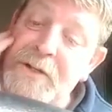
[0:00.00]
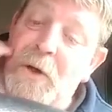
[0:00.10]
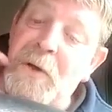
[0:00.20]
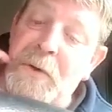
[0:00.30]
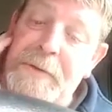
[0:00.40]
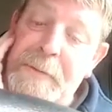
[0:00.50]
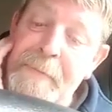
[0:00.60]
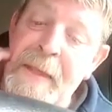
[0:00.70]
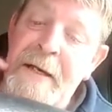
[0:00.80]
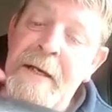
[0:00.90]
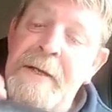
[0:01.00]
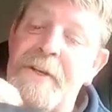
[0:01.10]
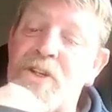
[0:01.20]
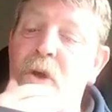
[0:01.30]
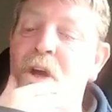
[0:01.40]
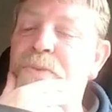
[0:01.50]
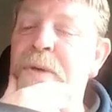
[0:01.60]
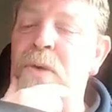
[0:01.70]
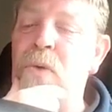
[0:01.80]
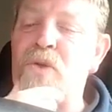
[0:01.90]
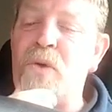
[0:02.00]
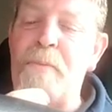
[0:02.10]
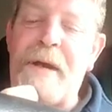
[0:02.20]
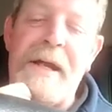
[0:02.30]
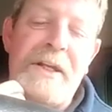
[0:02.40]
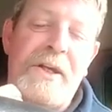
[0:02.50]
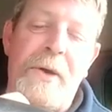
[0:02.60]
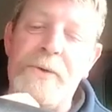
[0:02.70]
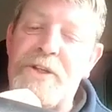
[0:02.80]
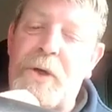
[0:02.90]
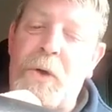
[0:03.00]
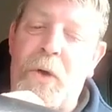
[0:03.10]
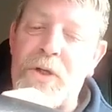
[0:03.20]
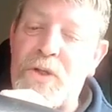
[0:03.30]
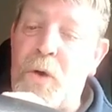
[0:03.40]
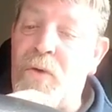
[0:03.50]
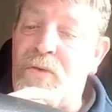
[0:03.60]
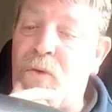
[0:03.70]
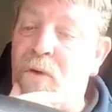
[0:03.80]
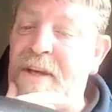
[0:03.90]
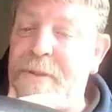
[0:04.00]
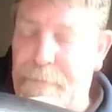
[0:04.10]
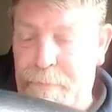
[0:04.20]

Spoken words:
not good. The Scotsman goes on, Britain counts the cost of COVID.